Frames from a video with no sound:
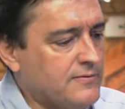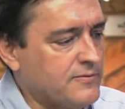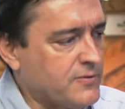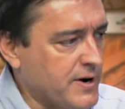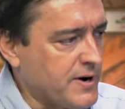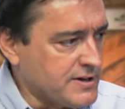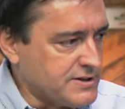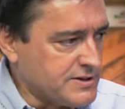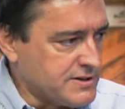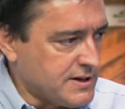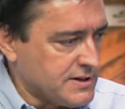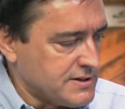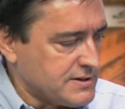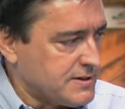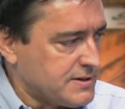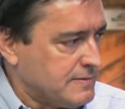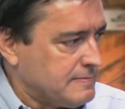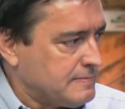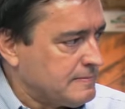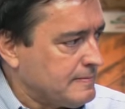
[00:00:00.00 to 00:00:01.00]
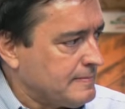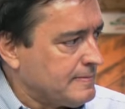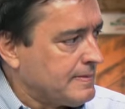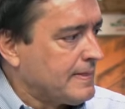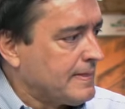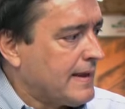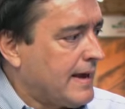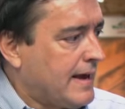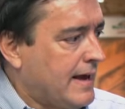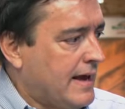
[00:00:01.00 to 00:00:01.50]
For instance,
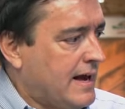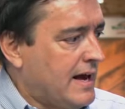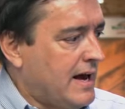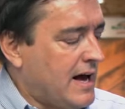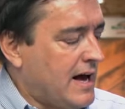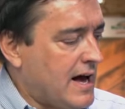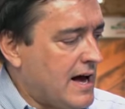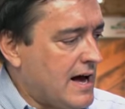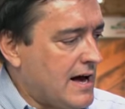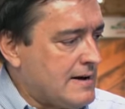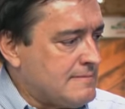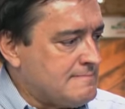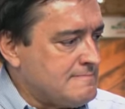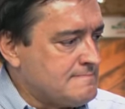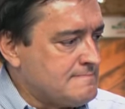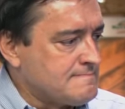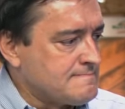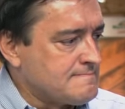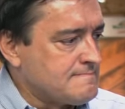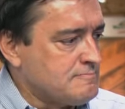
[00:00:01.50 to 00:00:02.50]
um,